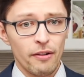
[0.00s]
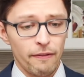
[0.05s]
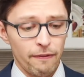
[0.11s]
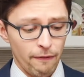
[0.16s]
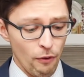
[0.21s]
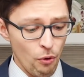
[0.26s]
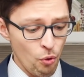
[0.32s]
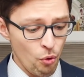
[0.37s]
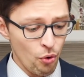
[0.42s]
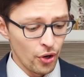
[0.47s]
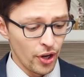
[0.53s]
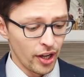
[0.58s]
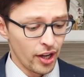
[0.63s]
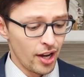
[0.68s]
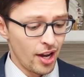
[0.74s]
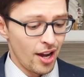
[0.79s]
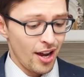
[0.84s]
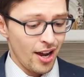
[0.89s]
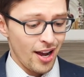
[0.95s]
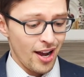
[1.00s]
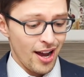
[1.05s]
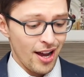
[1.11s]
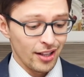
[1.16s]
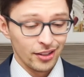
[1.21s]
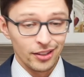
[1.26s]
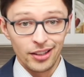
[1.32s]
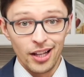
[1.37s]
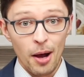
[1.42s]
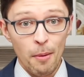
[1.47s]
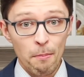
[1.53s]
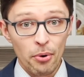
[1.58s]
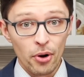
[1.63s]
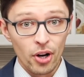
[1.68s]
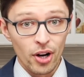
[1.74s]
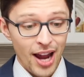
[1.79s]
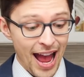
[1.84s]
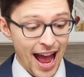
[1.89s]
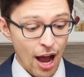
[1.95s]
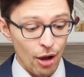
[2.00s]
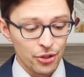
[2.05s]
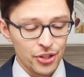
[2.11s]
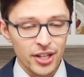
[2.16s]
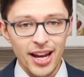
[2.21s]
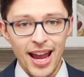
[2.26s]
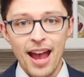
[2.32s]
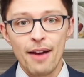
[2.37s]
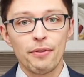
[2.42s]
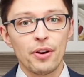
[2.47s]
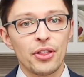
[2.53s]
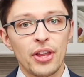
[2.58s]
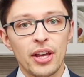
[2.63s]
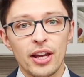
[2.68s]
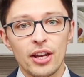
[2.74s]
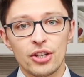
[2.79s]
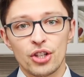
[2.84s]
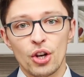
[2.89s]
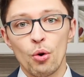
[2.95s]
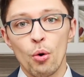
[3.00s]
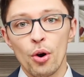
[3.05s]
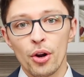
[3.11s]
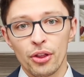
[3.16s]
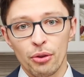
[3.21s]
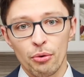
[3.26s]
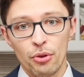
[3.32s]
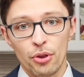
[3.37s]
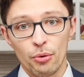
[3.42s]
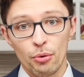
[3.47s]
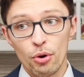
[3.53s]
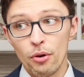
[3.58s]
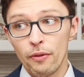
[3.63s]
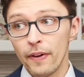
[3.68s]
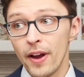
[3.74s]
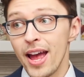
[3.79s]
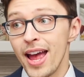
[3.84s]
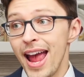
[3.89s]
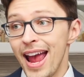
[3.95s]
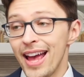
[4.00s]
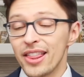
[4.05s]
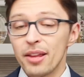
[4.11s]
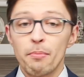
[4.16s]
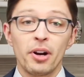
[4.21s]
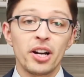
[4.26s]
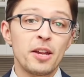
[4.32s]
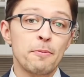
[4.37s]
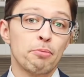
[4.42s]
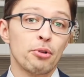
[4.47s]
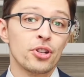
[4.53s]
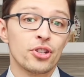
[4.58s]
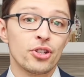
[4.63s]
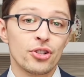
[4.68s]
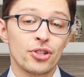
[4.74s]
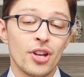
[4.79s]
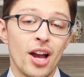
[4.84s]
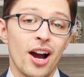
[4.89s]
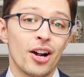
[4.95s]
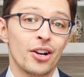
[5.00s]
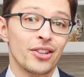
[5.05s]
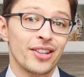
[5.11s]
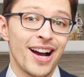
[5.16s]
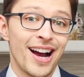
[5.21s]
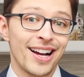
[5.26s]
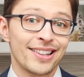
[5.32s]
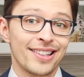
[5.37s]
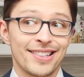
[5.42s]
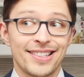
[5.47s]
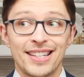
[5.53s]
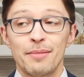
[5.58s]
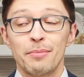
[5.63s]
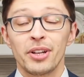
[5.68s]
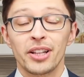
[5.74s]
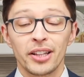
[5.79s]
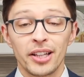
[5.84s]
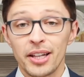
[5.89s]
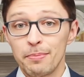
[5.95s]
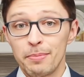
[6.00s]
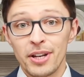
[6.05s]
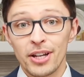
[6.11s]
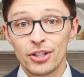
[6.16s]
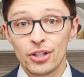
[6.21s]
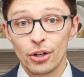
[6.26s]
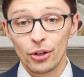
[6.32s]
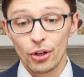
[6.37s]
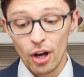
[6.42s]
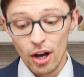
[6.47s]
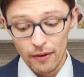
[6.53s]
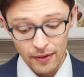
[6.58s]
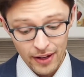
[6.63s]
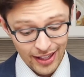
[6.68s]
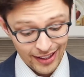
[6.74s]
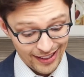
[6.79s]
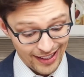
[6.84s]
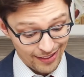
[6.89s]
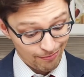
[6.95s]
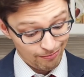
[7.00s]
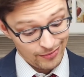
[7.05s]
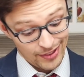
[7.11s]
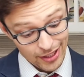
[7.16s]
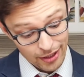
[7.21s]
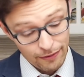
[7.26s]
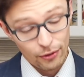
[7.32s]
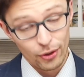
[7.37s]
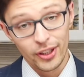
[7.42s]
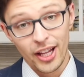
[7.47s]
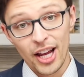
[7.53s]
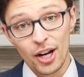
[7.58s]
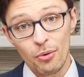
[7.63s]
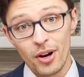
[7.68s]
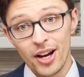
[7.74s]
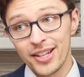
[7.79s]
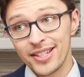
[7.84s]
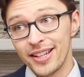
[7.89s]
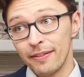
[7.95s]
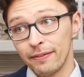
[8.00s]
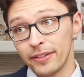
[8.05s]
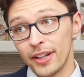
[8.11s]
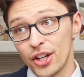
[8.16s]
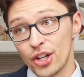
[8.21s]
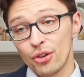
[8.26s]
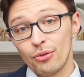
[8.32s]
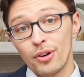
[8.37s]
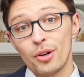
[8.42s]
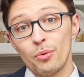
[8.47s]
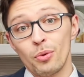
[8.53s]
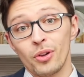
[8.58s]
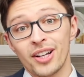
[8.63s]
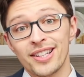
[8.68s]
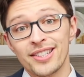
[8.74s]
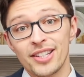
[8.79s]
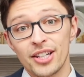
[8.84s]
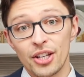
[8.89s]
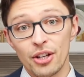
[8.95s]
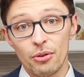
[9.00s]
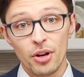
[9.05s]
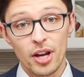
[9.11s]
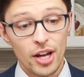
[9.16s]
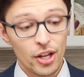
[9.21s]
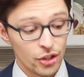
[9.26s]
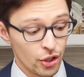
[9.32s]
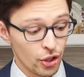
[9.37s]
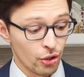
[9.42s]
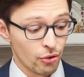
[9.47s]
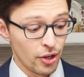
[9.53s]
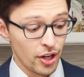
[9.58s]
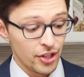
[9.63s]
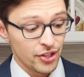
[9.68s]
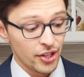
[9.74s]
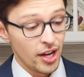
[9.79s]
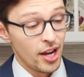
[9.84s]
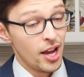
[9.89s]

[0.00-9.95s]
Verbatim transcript: food, uh, lumber, housing, everything is going through the roof, and the money printers are not seemingly being turned off, and therefore, likewise, the inflation rate will continue to increase.